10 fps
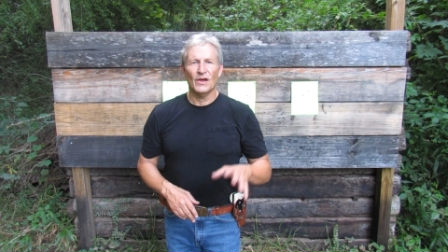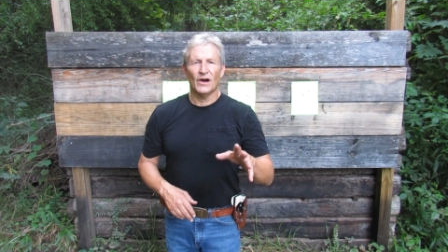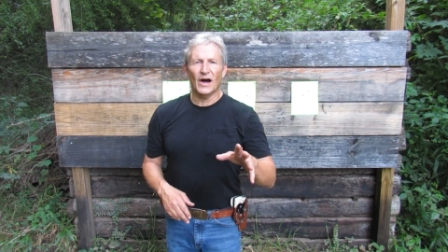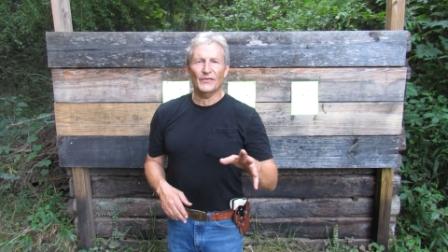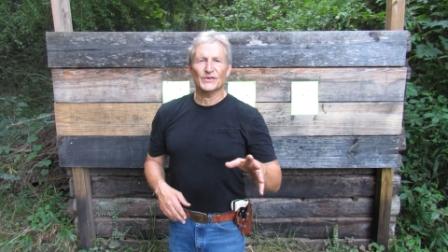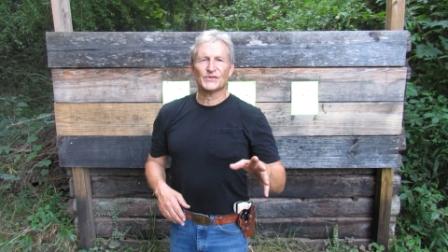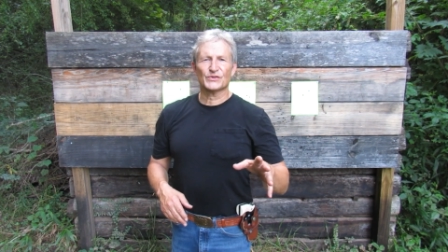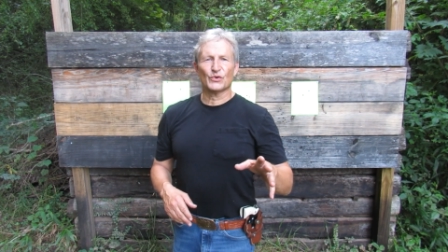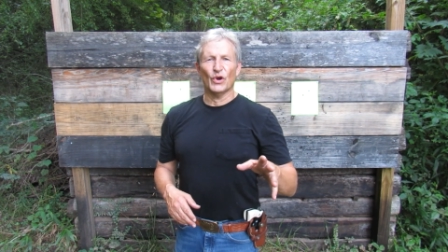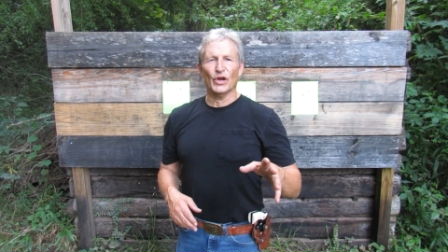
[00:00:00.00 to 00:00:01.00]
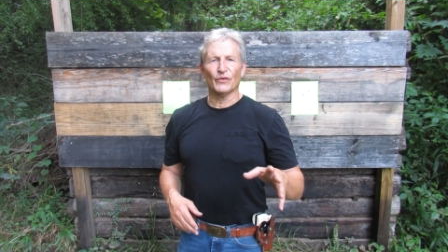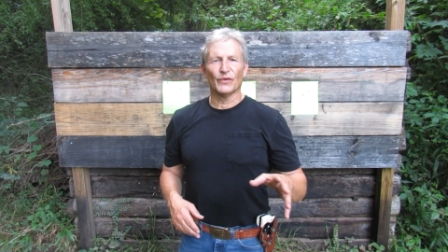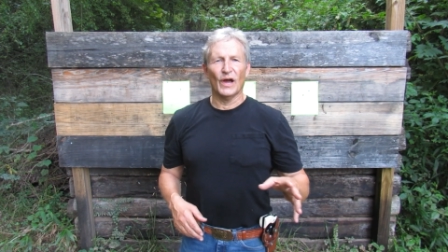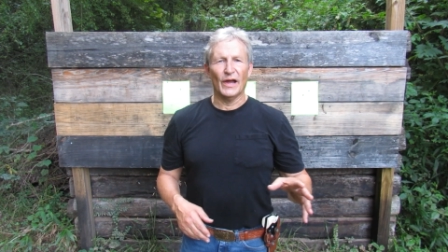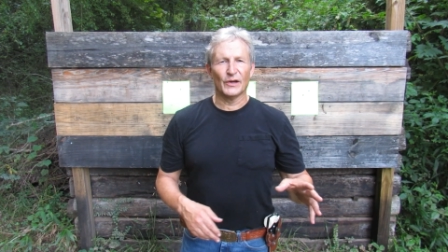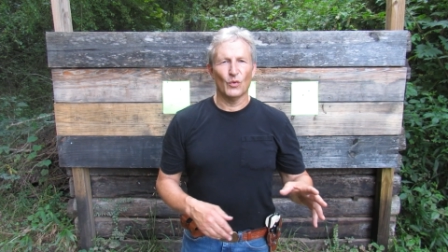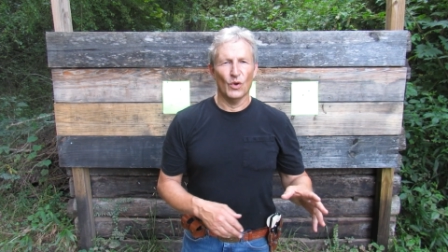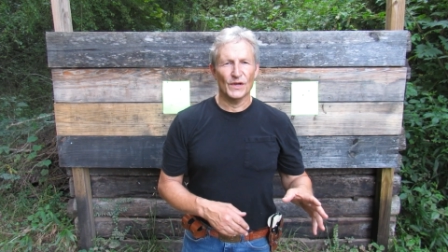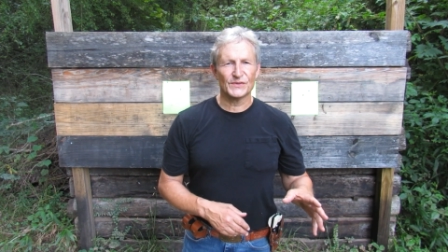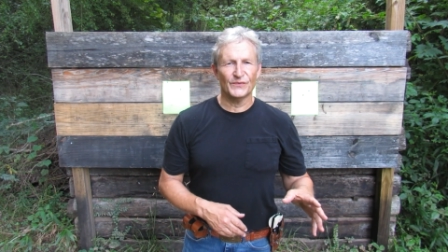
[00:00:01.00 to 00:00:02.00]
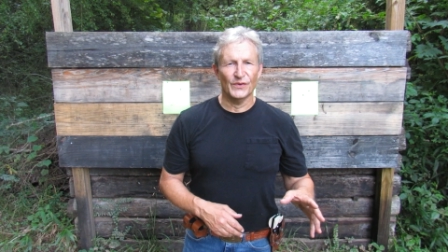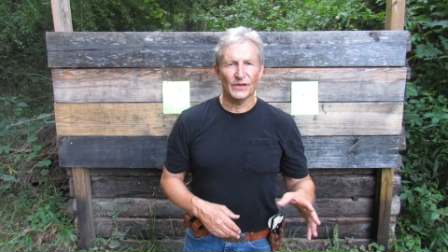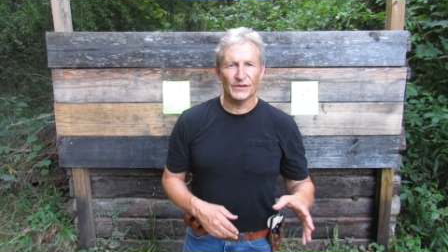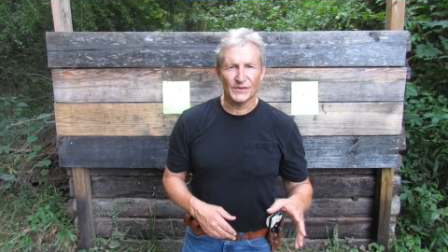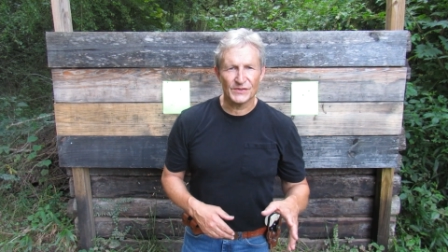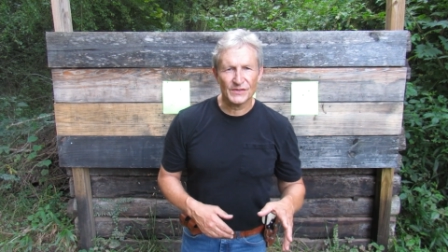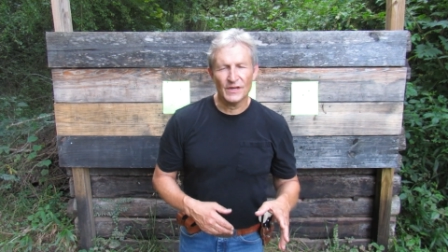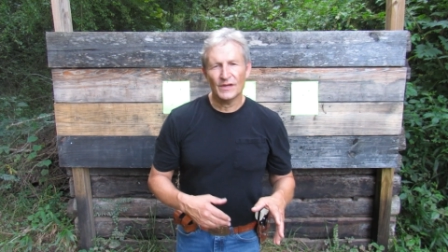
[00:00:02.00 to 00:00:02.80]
Hi, this is Greg with Lionquestfitness.